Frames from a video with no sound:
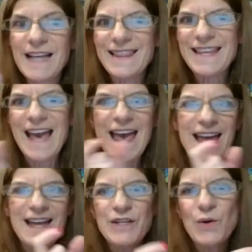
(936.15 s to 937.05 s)
at the
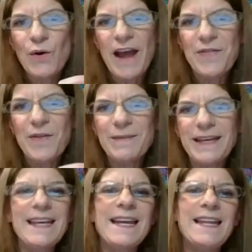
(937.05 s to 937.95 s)
end or at the
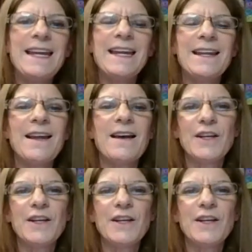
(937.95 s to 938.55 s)
beginning.